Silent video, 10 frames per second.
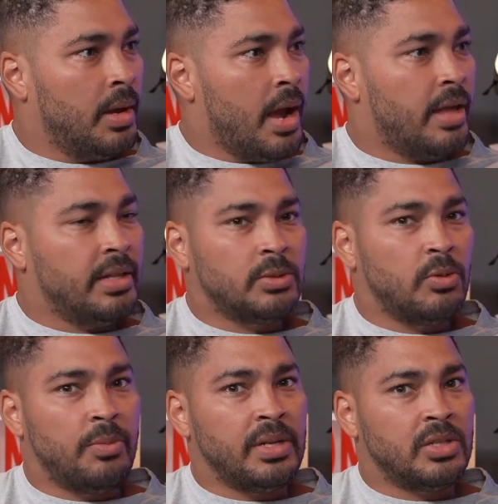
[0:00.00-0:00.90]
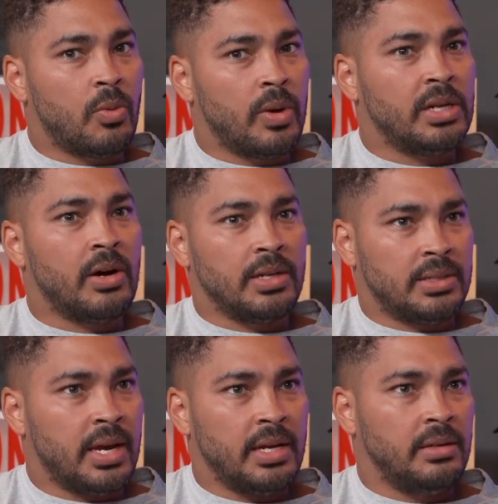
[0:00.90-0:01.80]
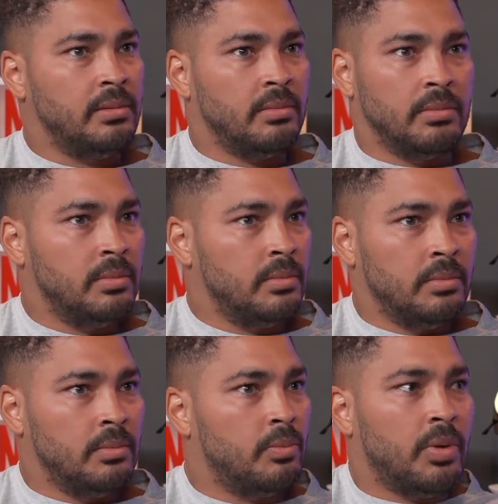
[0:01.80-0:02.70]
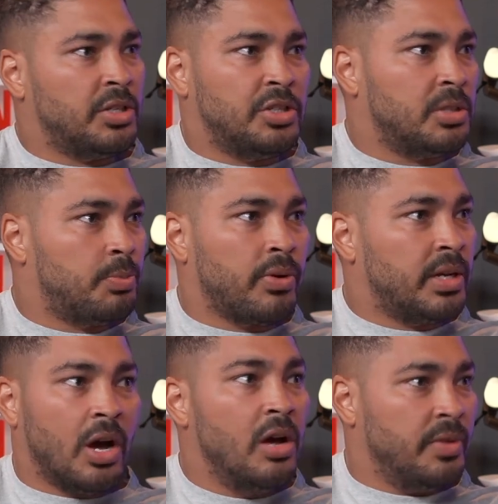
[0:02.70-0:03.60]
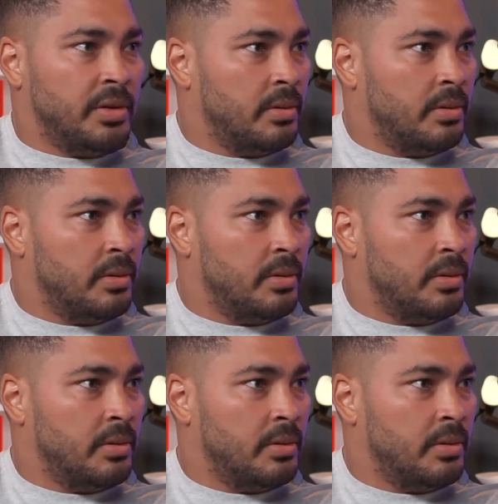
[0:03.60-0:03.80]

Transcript: And this would have been 2019, like just pre-COVID.